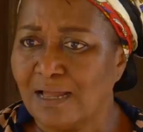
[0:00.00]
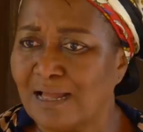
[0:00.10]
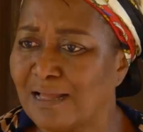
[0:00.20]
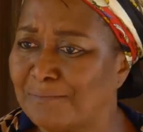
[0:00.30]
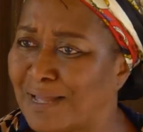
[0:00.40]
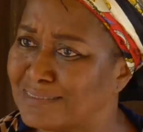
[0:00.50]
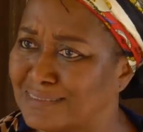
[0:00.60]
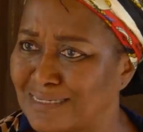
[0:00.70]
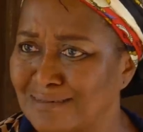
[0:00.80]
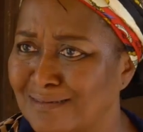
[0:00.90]

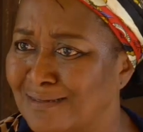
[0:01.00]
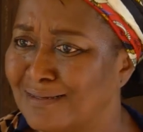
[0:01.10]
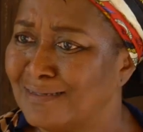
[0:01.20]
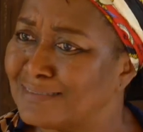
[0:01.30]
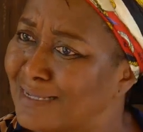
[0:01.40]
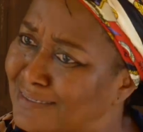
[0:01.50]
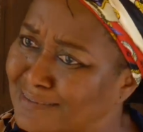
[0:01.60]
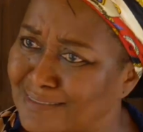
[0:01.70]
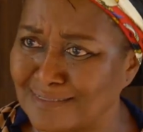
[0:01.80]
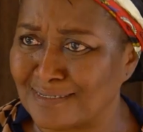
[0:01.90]
Amazi, take
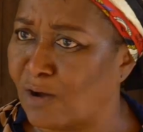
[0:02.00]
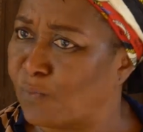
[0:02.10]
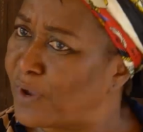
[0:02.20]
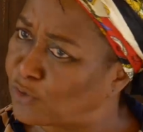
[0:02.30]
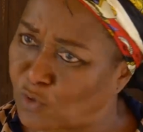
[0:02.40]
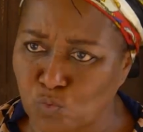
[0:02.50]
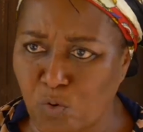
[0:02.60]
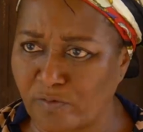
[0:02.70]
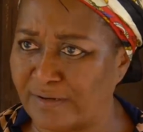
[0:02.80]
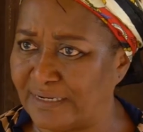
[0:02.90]
it easy now. We are not
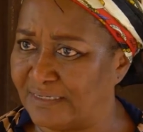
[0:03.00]
quarreling.